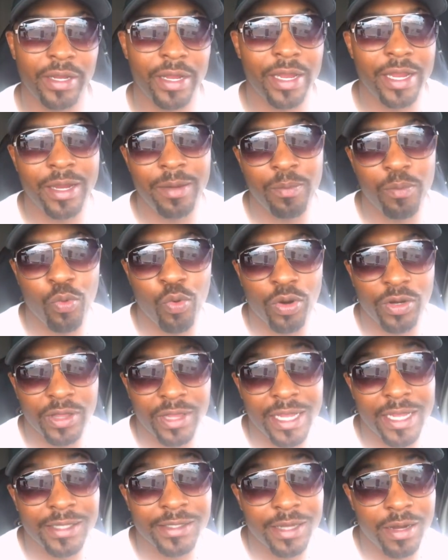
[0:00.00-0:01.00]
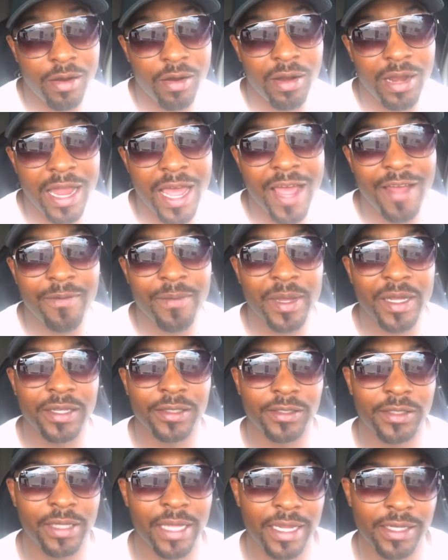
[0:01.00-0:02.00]
Eat more things that are alive,
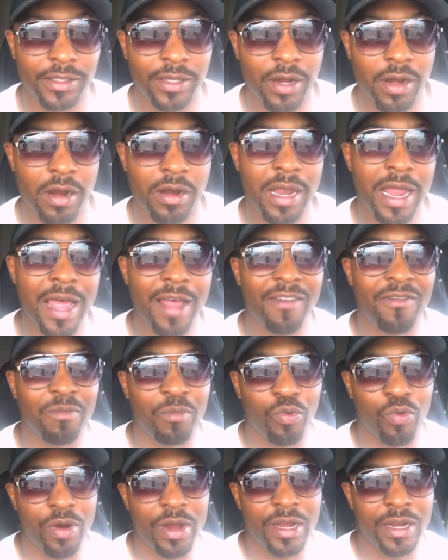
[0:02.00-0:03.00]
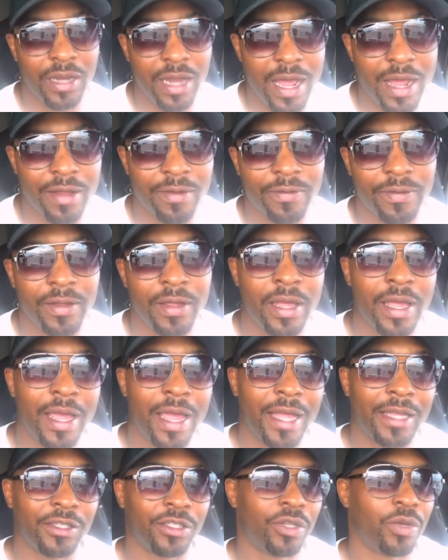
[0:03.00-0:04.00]
because things that are alive bring life.
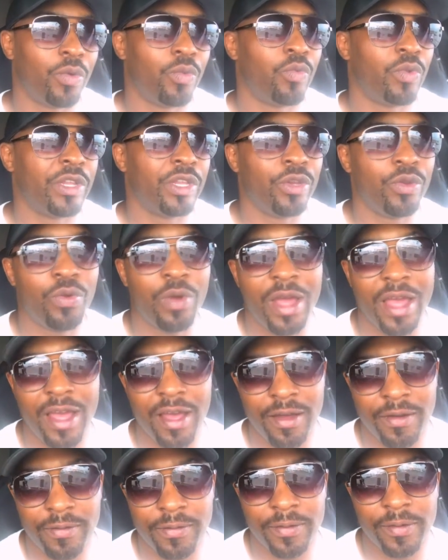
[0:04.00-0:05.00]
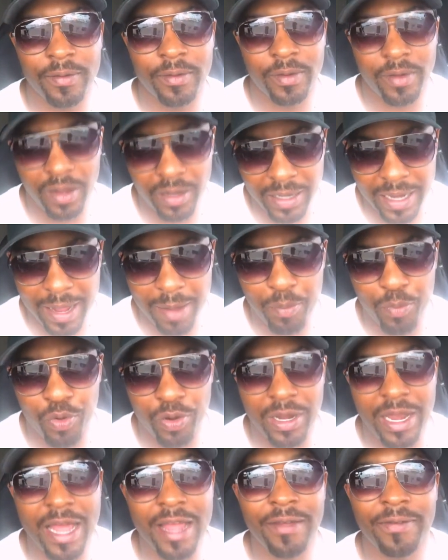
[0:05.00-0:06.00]
And so when you have a lot more
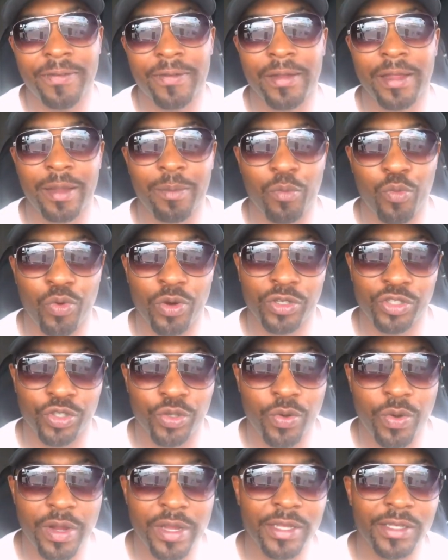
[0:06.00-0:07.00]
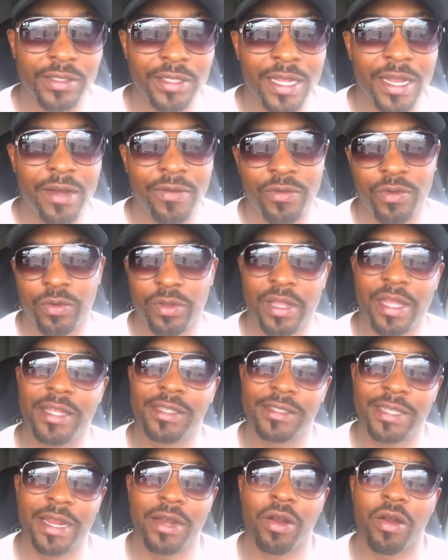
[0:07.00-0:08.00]
life and more joy inside of you,
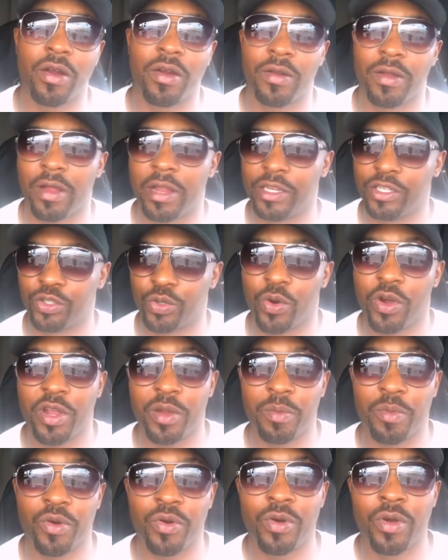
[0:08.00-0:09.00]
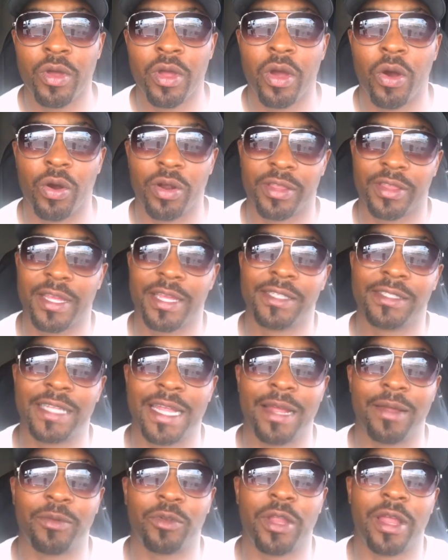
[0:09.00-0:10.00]
things that are enjoyable, or things
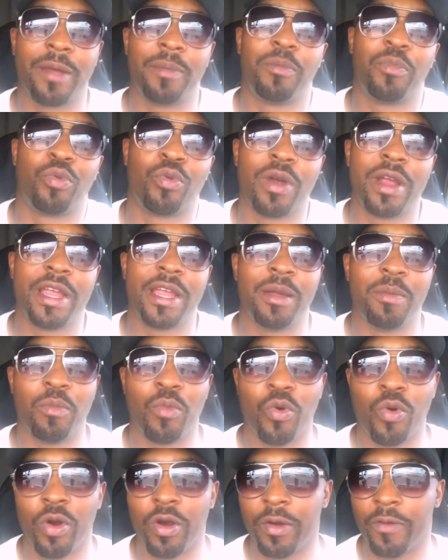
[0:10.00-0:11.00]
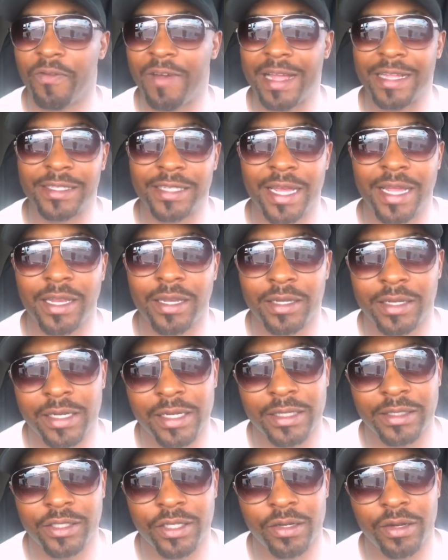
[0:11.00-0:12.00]
that bring more vitality
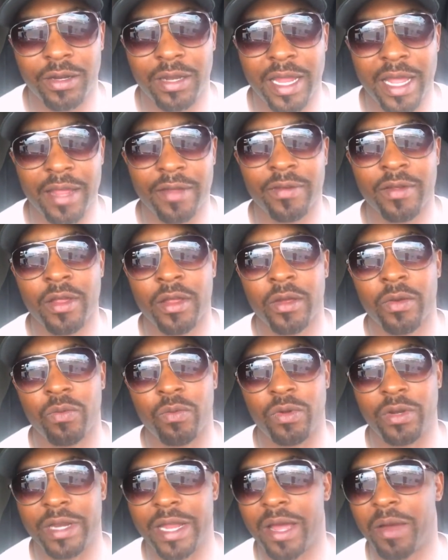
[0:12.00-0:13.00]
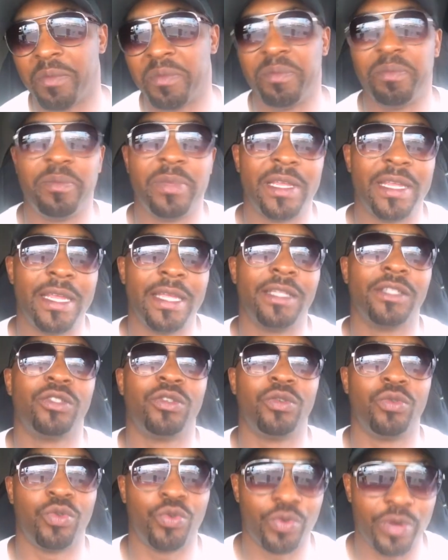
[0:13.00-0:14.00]
into your life, will now begin
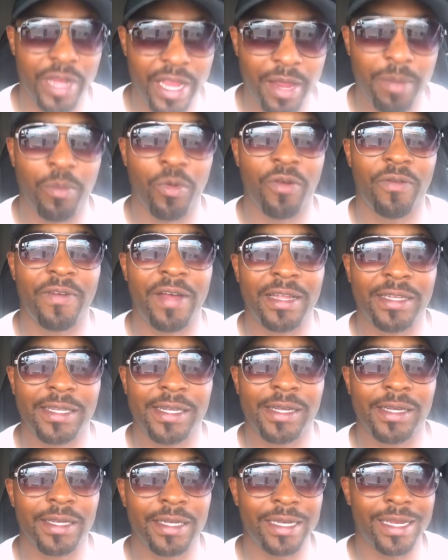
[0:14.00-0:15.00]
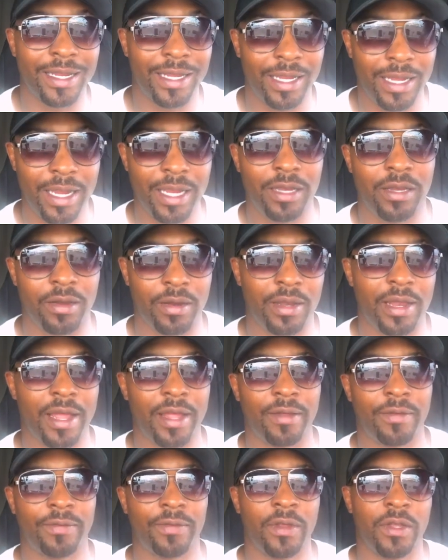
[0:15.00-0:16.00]
to create more vitality in your
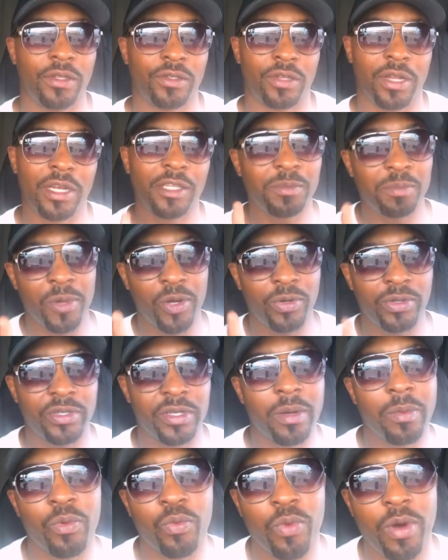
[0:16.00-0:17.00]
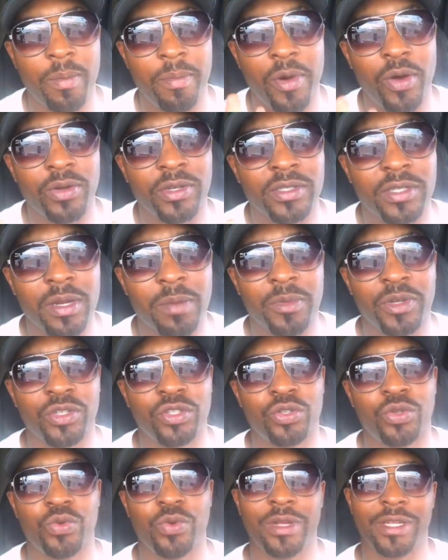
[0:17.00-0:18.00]
life. So that's bonus number one. Bonus number
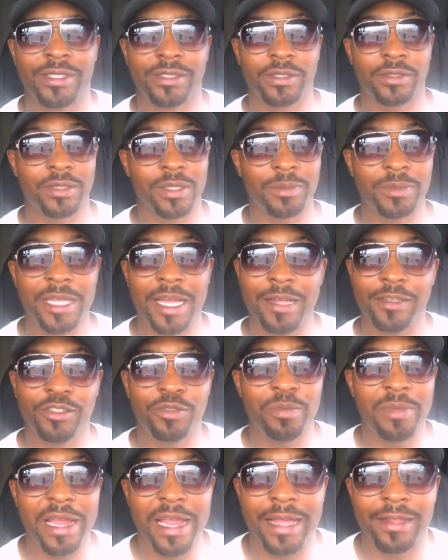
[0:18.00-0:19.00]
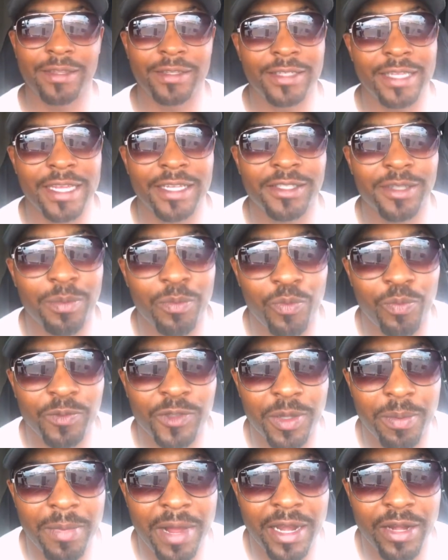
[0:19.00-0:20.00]
two is sometimes you might have to take
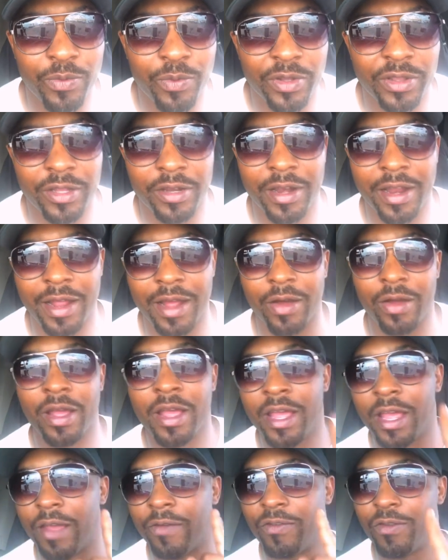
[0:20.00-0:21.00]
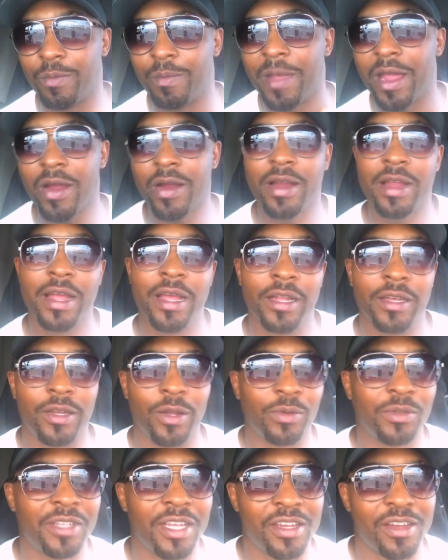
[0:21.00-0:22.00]
somebody with you. Now, if you marry,
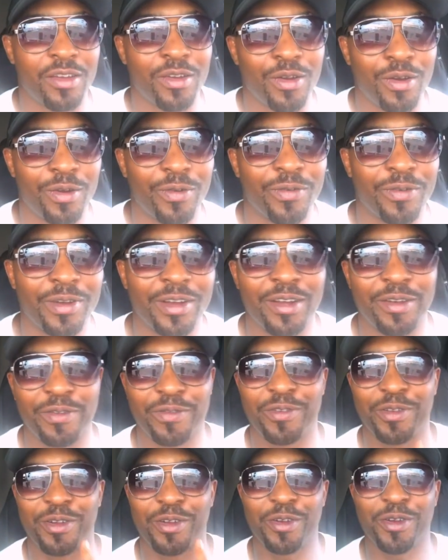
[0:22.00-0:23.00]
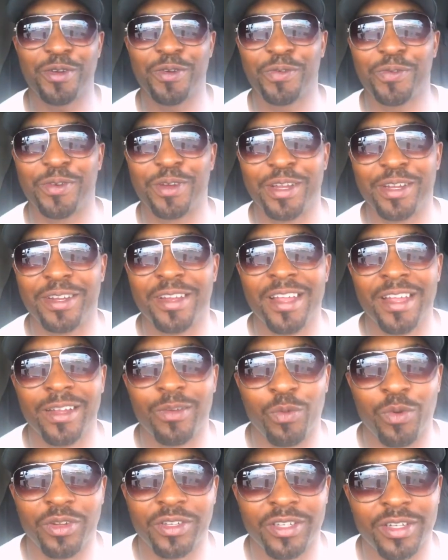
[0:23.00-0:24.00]
don't take your girlfriend. If your girlfriend
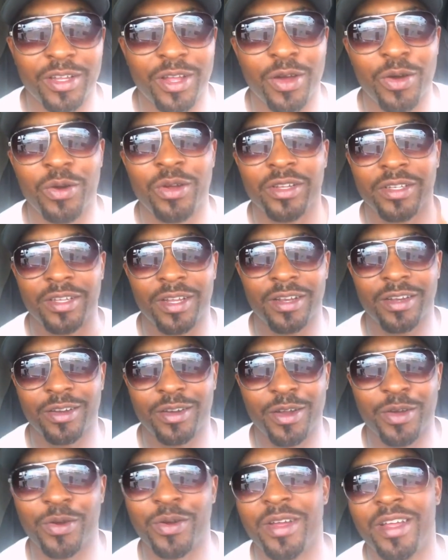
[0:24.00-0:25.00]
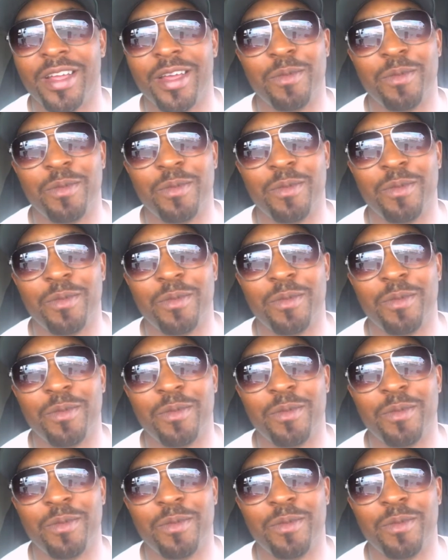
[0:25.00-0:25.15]
wants to go, tell her no.